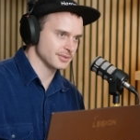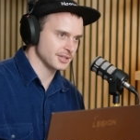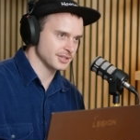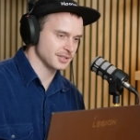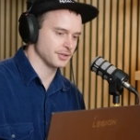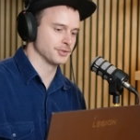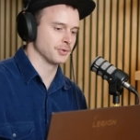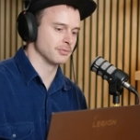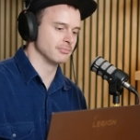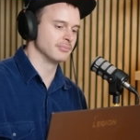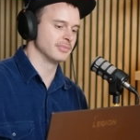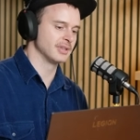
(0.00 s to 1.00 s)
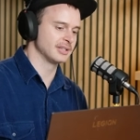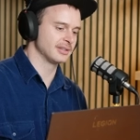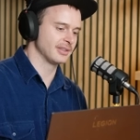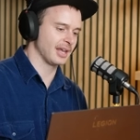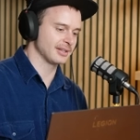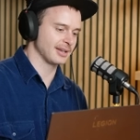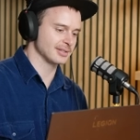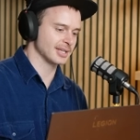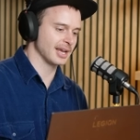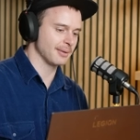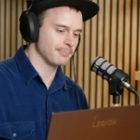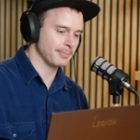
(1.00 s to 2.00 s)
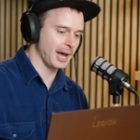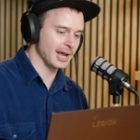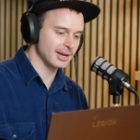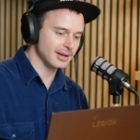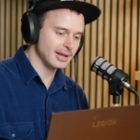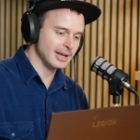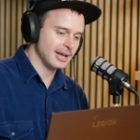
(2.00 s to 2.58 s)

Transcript: So just assume that does get paid.